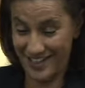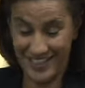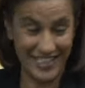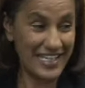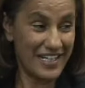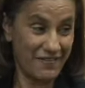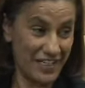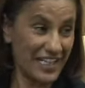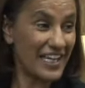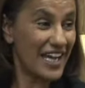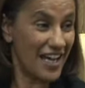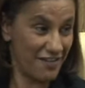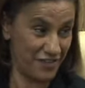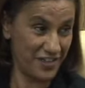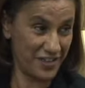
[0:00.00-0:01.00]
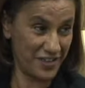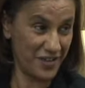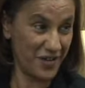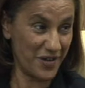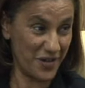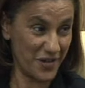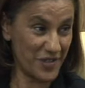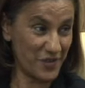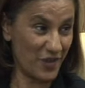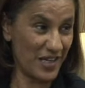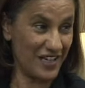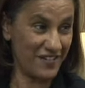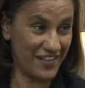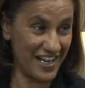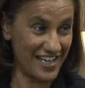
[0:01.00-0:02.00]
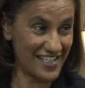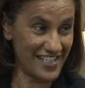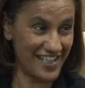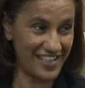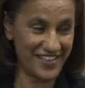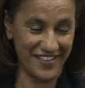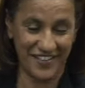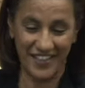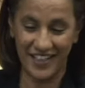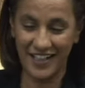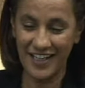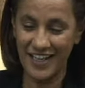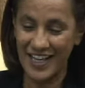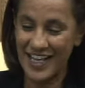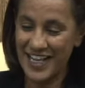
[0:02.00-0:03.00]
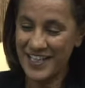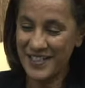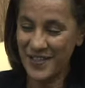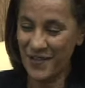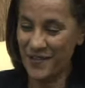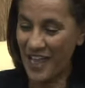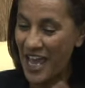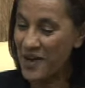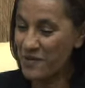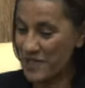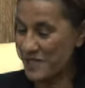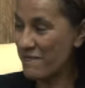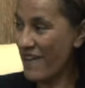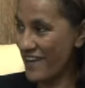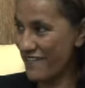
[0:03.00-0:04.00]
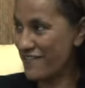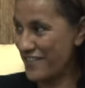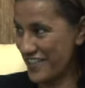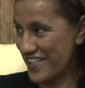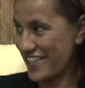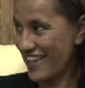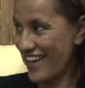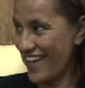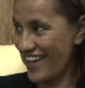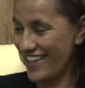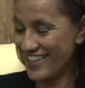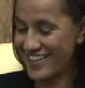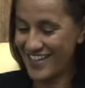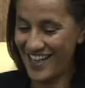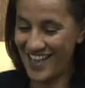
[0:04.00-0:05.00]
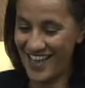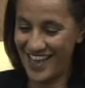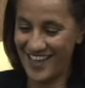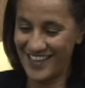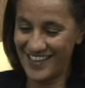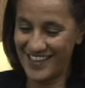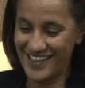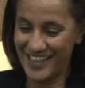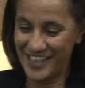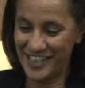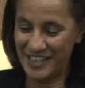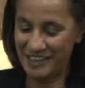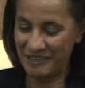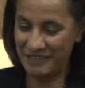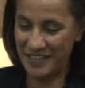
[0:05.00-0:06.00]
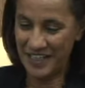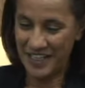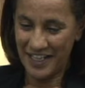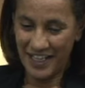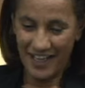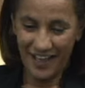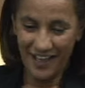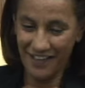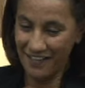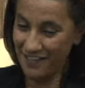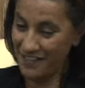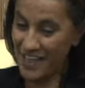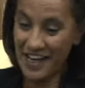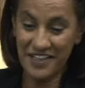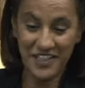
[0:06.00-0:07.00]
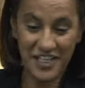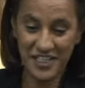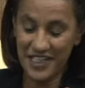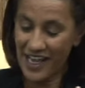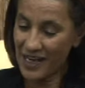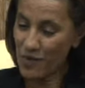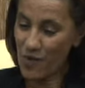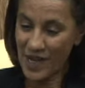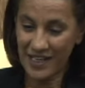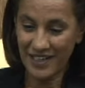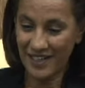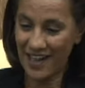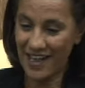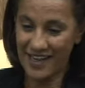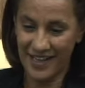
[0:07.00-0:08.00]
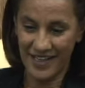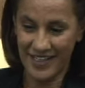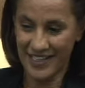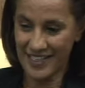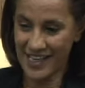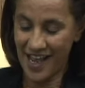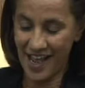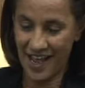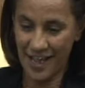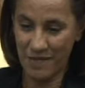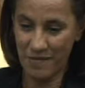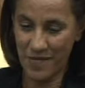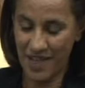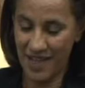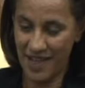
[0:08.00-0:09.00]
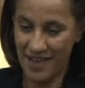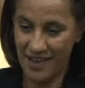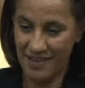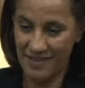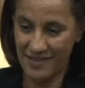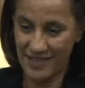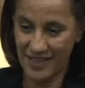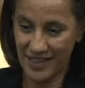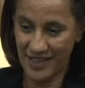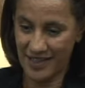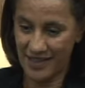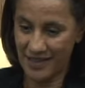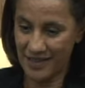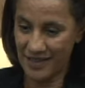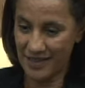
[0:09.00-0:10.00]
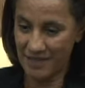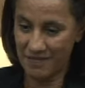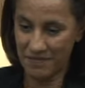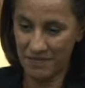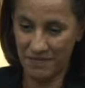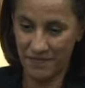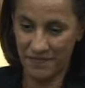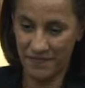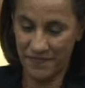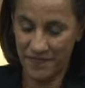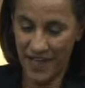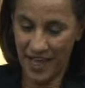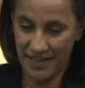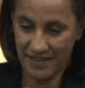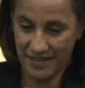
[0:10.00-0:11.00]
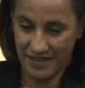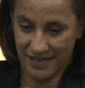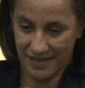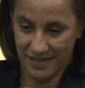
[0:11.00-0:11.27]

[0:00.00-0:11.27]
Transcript: didn't even cover the cost, whatever I say to her. So that was my first client. And then just like one client at a time, and that